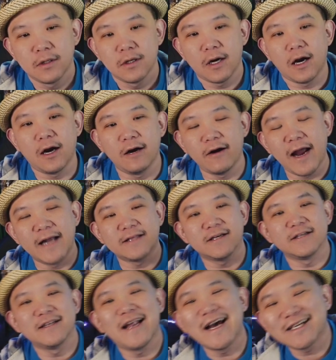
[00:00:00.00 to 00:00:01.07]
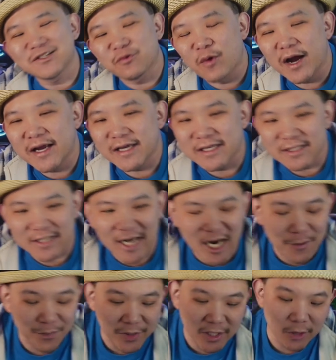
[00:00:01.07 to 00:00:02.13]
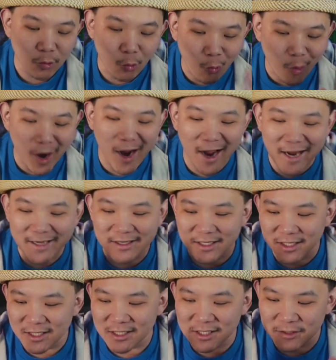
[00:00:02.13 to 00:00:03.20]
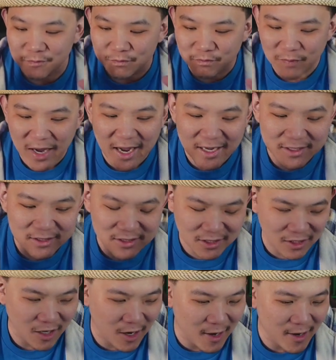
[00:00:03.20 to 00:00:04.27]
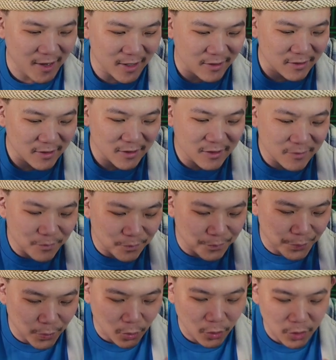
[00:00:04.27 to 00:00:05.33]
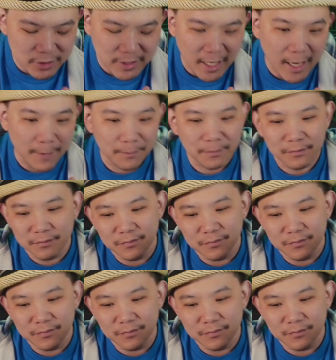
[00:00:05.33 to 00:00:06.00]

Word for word: All right, the next one is gonna be why does my cigar blows up,